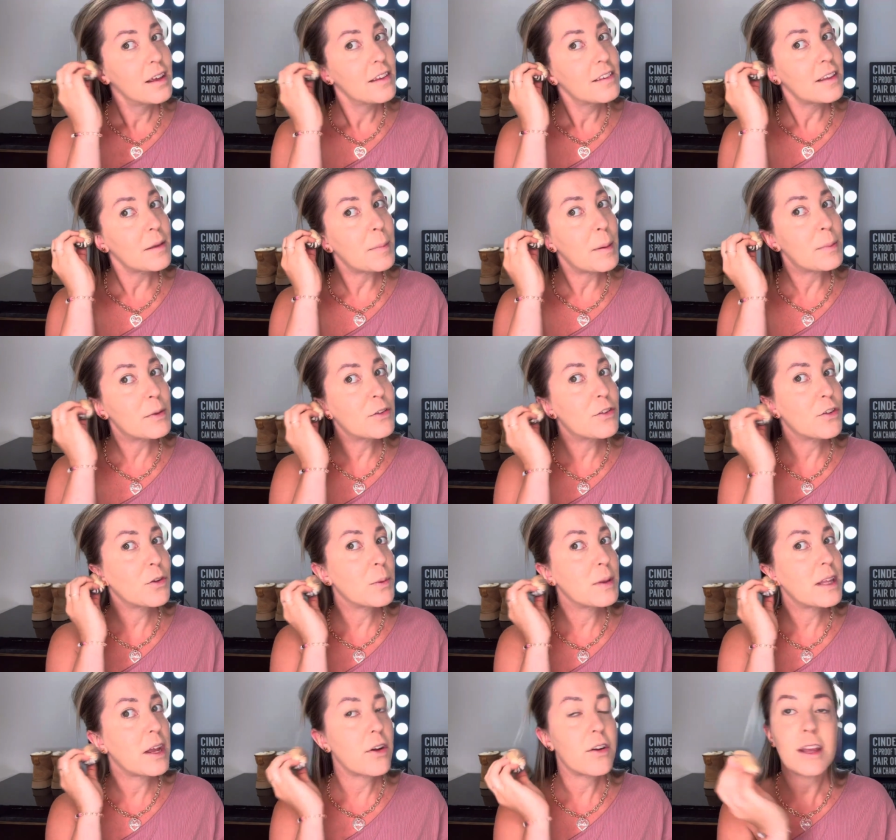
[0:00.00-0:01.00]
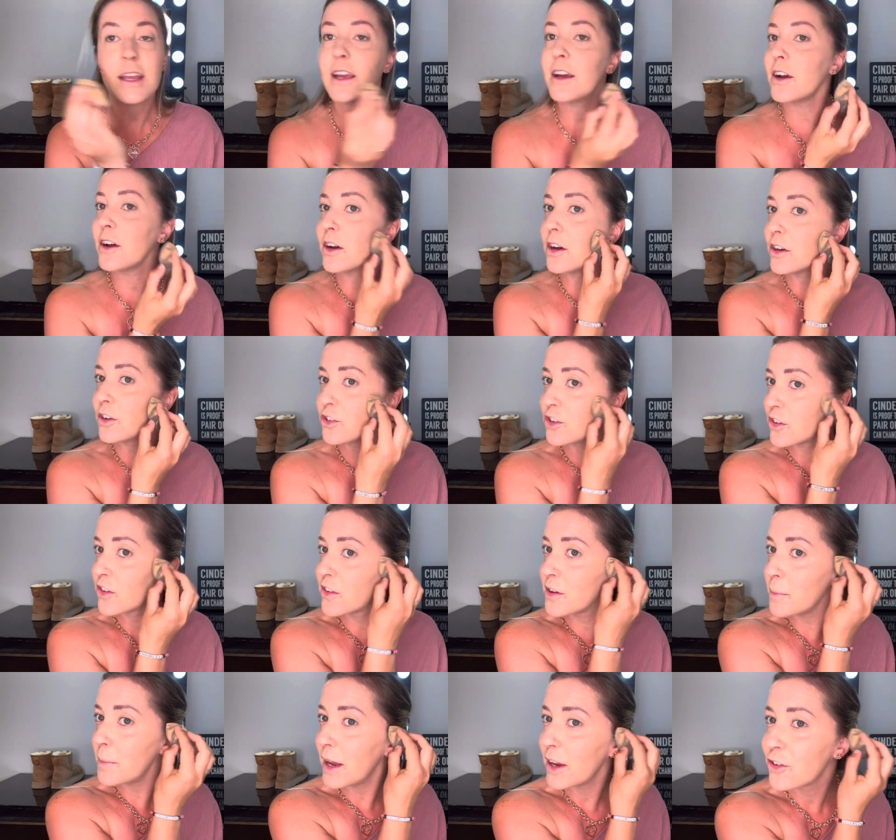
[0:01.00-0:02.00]
Some people do in their ear
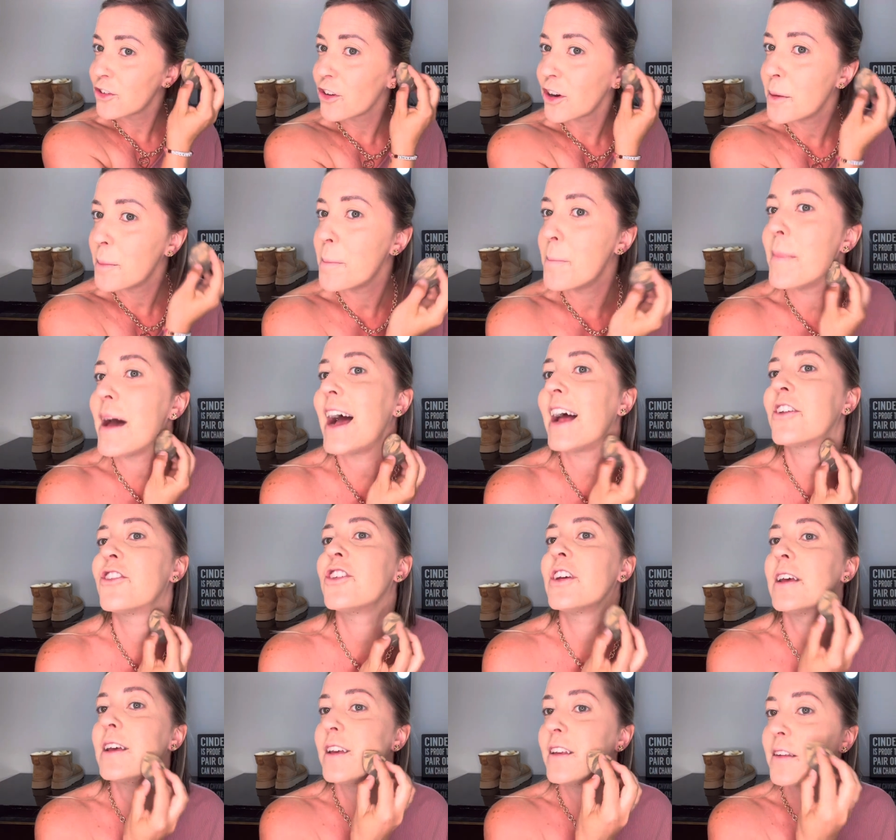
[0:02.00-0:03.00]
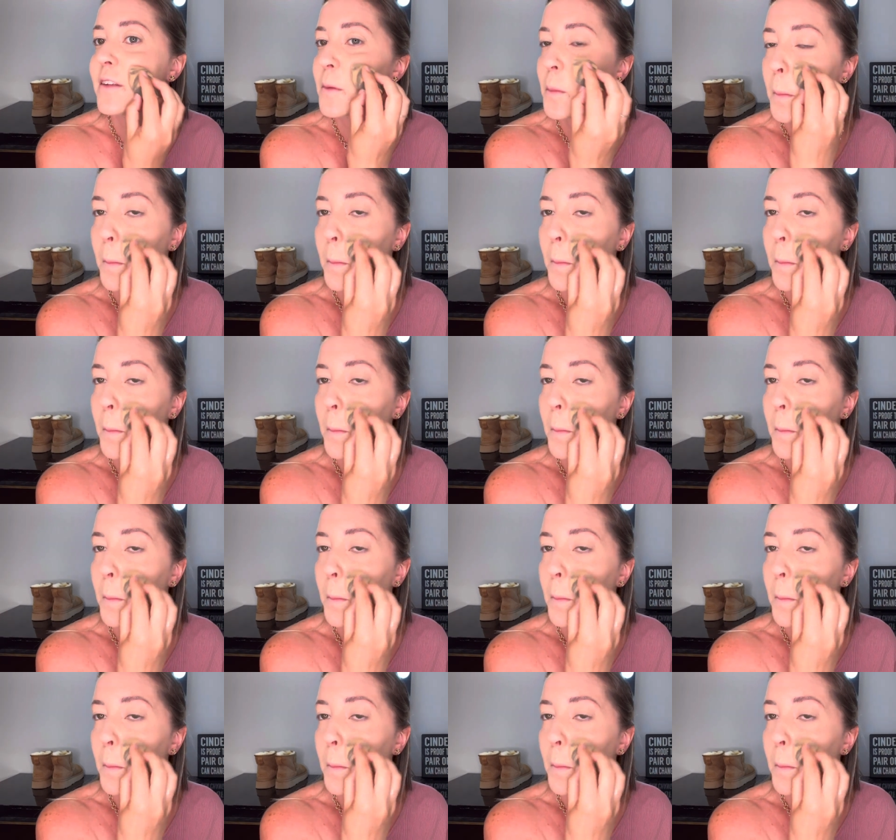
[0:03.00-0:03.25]
just to make sure it matches.